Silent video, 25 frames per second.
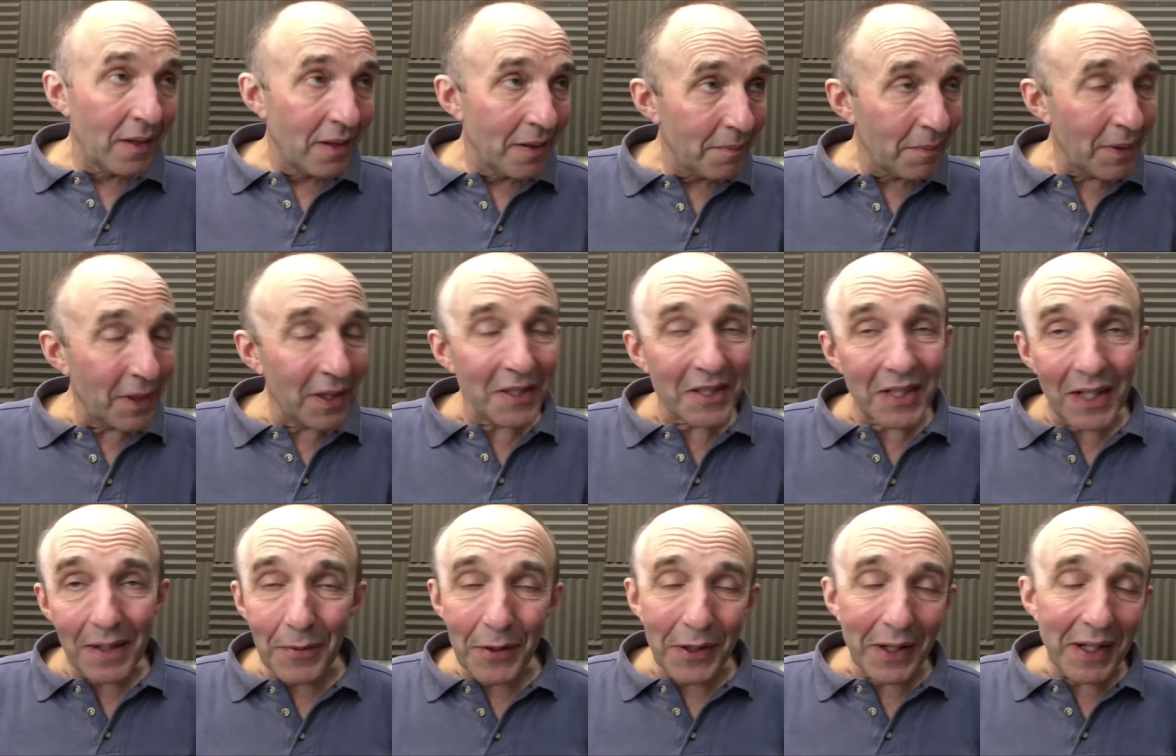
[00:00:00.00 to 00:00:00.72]
By the
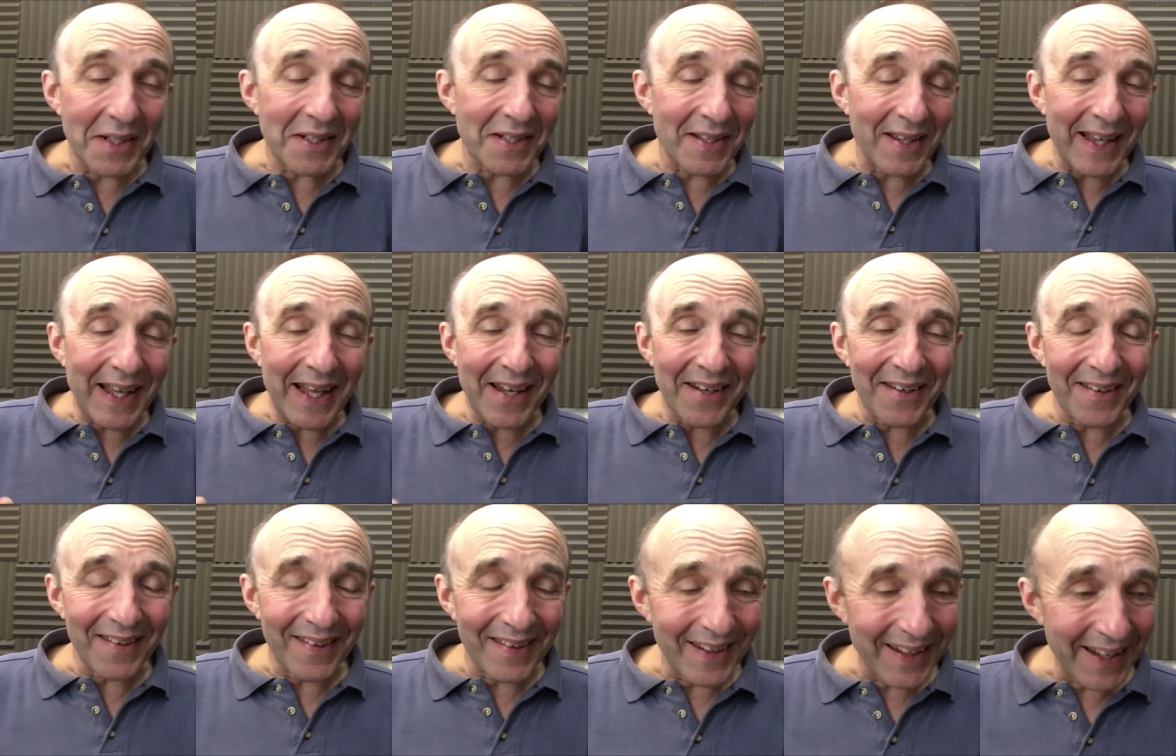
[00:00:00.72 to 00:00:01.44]
time you get to the end
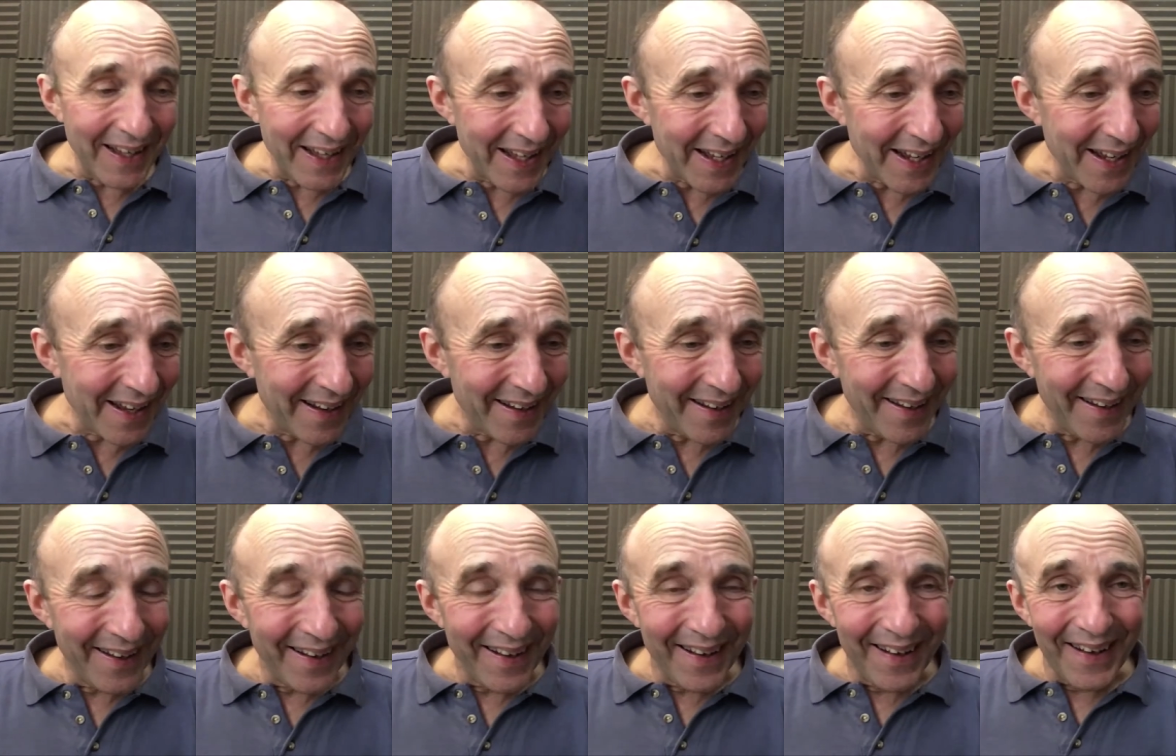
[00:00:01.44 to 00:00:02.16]
of the day,
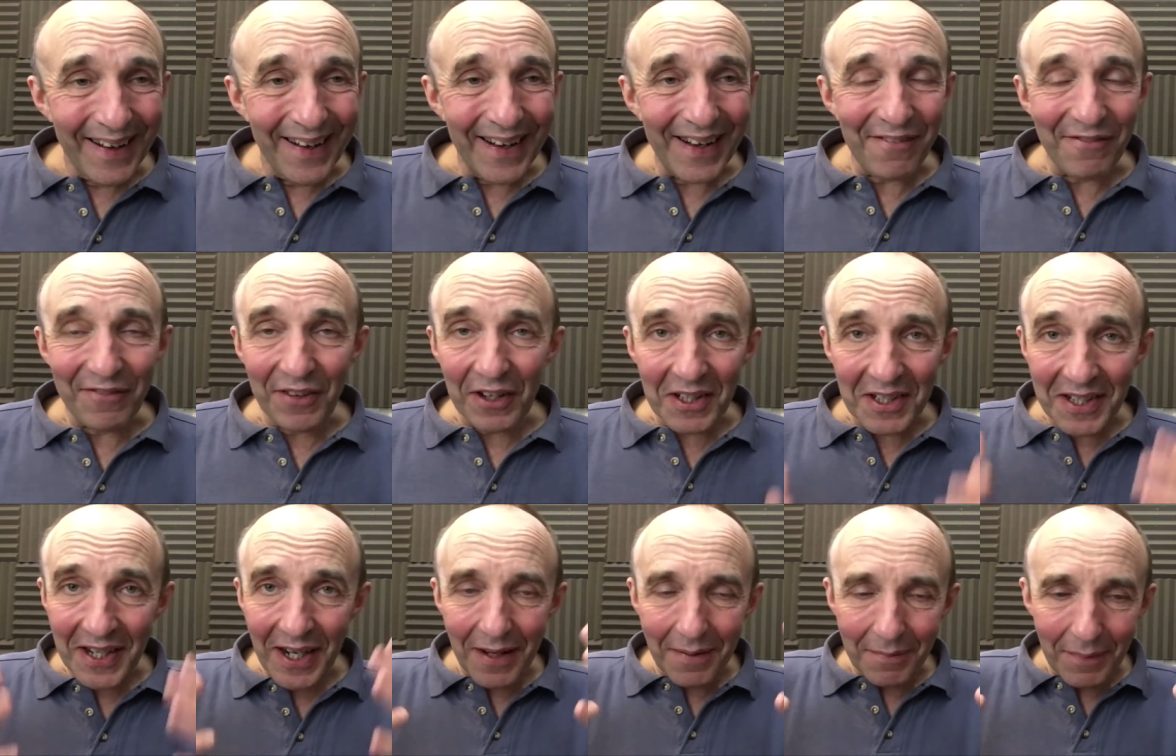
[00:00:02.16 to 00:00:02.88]
it
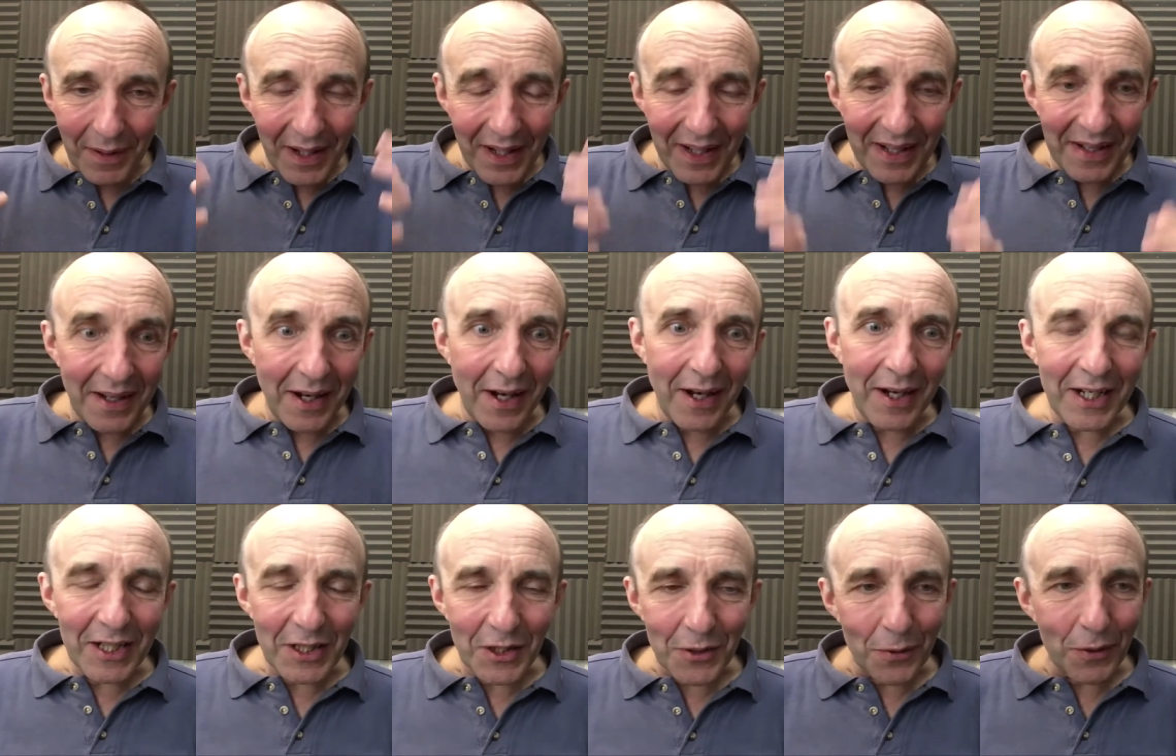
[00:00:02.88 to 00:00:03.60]
feels like my
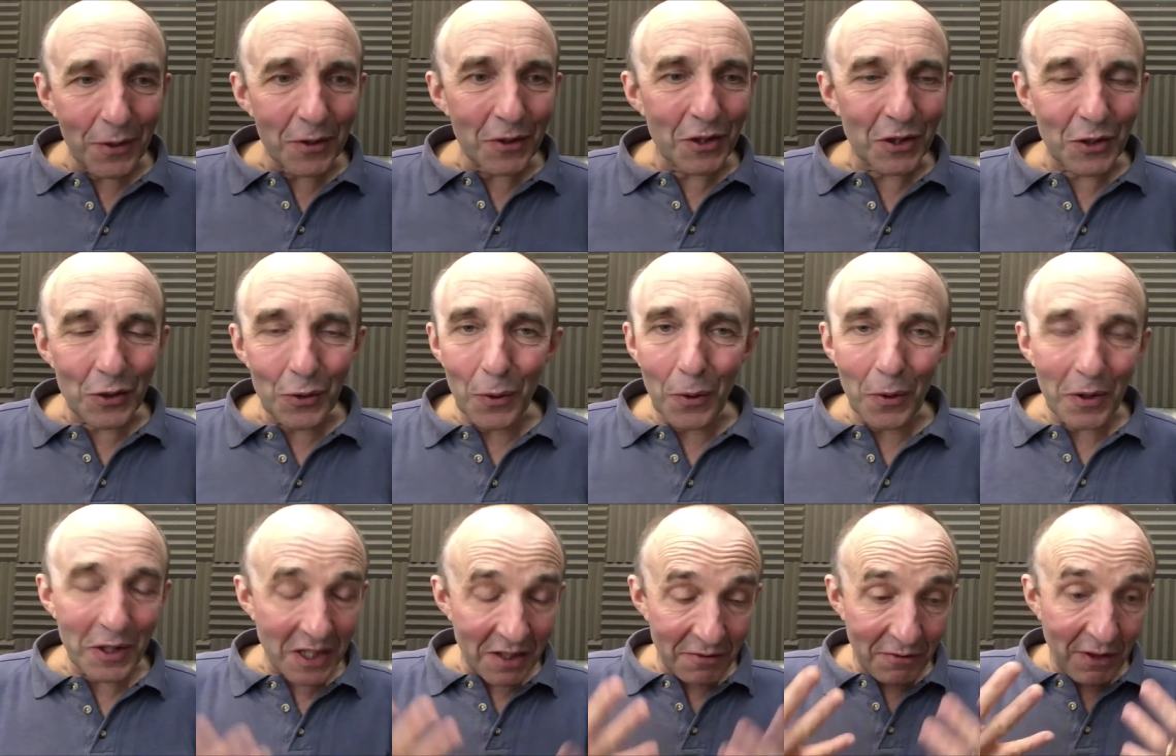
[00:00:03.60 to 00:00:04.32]
eyes are on
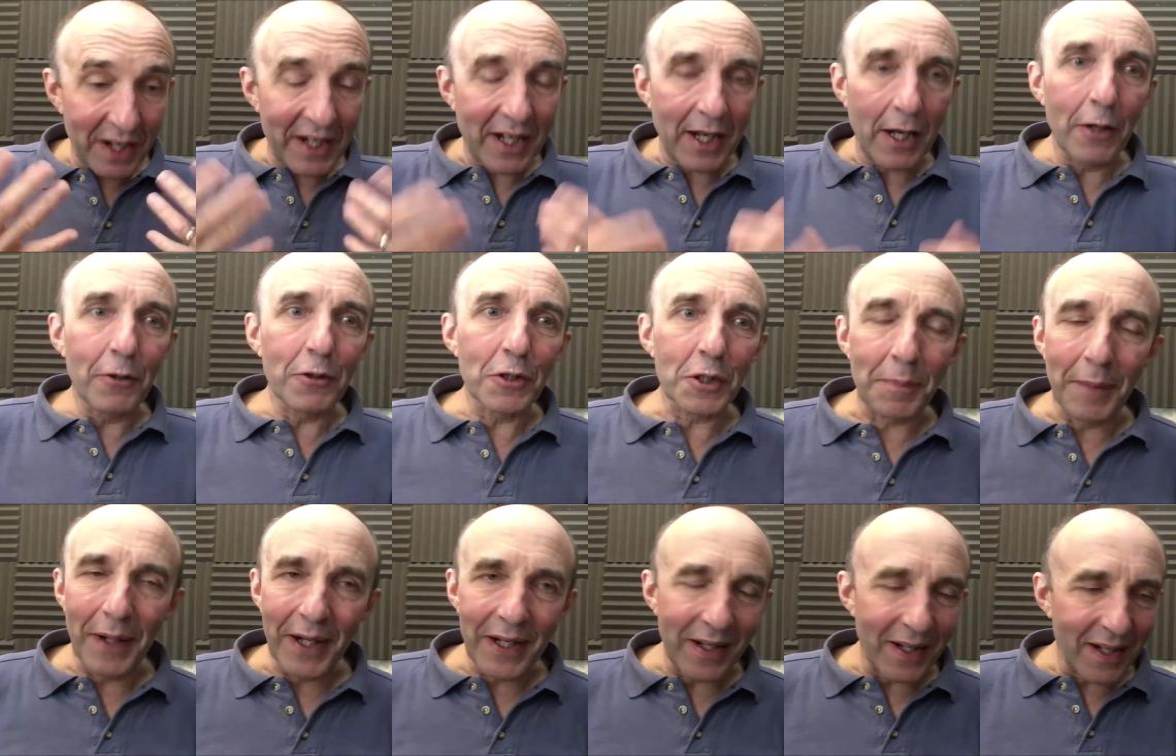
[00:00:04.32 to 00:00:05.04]
stalks. If I close
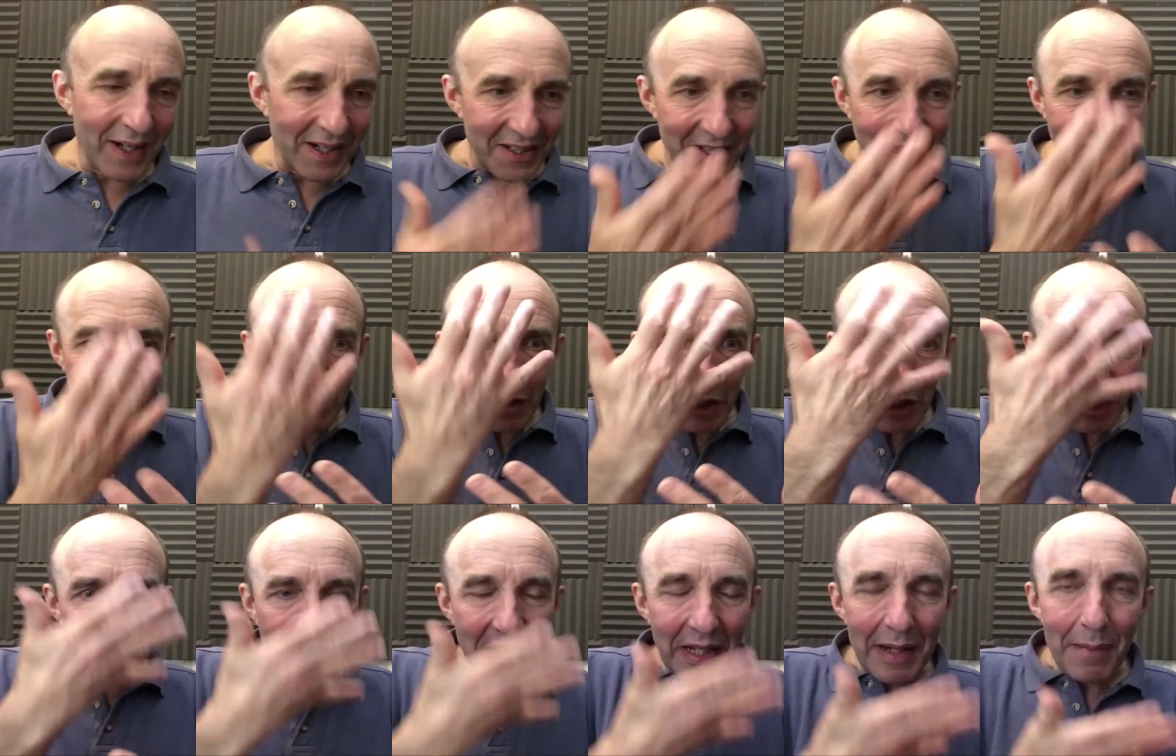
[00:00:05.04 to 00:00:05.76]
my eyes, I can
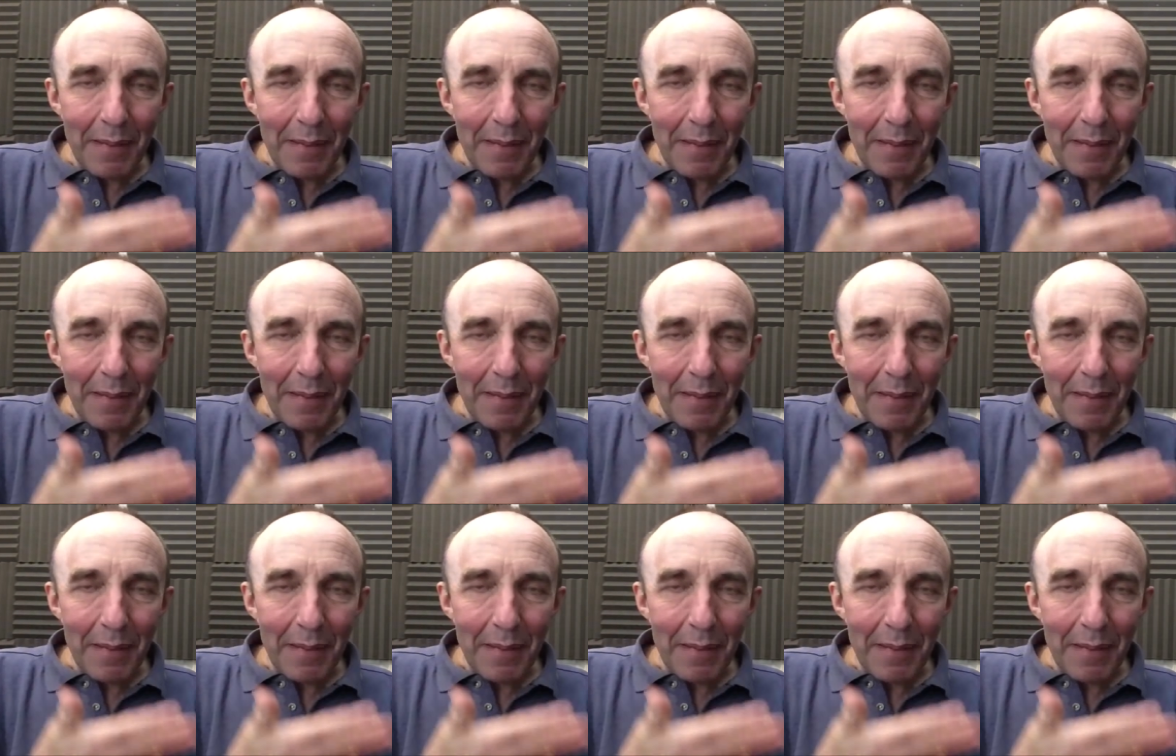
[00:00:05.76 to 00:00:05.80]
just see